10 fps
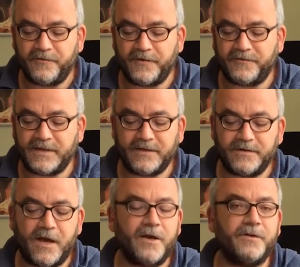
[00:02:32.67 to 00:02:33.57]

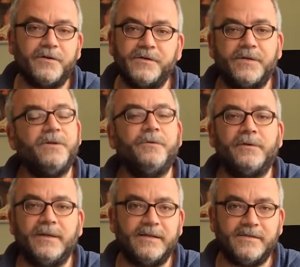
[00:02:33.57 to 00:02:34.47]
$15 and you
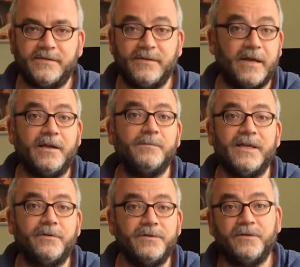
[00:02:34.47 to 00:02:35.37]
list, that comes
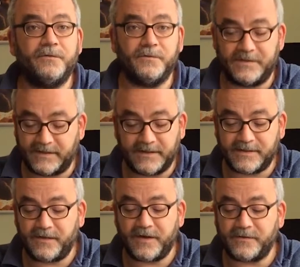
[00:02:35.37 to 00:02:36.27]
out to
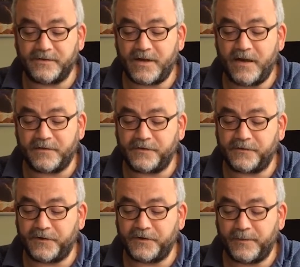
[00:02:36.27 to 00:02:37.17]
$60,000
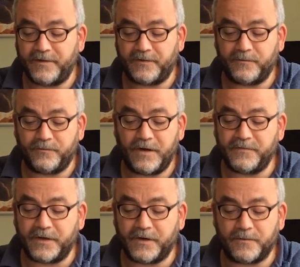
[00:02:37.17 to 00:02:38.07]
for your
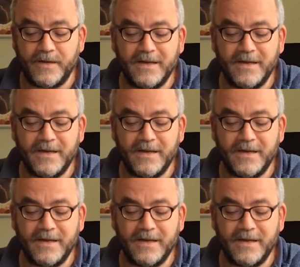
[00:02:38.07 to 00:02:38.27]
revenue.